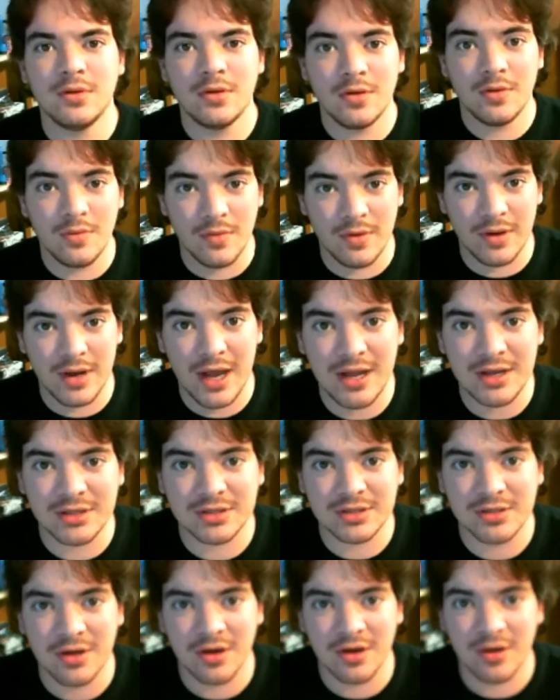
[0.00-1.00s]
what I just
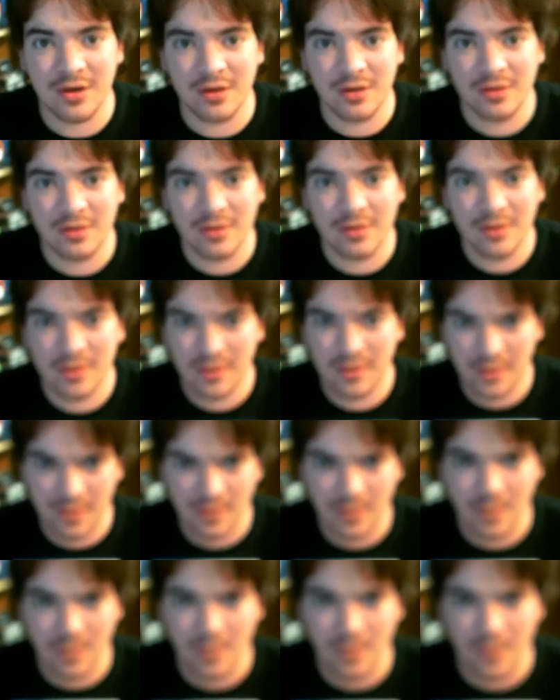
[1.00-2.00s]
call
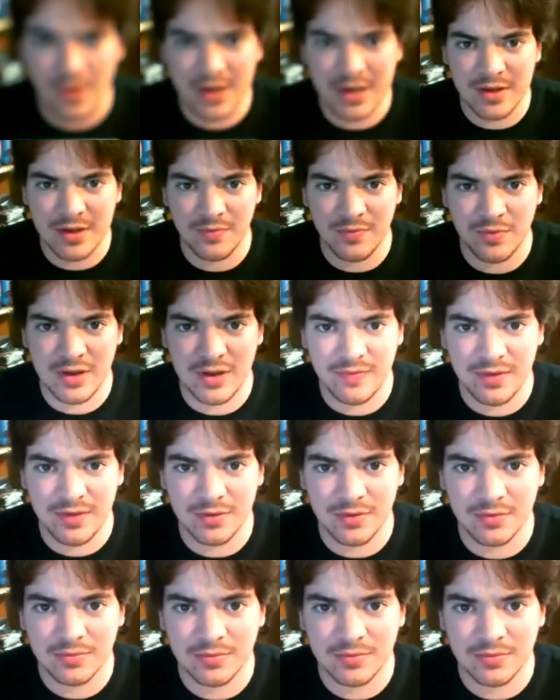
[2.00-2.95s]
Week in Review.